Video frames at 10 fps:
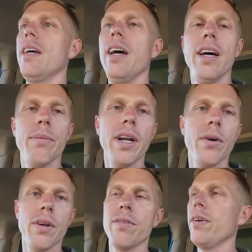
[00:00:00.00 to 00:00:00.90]
I
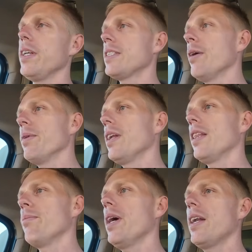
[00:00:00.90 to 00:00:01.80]
don't want to find something
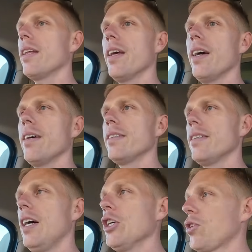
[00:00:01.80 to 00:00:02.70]
in the paddock that
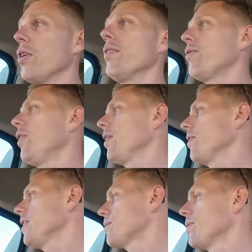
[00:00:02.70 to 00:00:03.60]
I shouldn't find
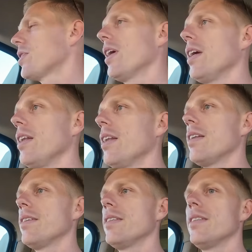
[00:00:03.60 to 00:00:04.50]
with this machine.
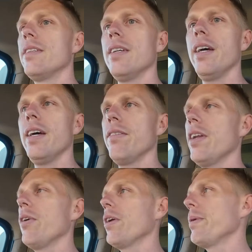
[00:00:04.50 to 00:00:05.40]
You
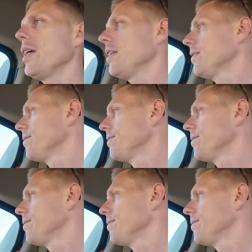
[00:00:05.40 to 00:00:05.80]
know what I mean?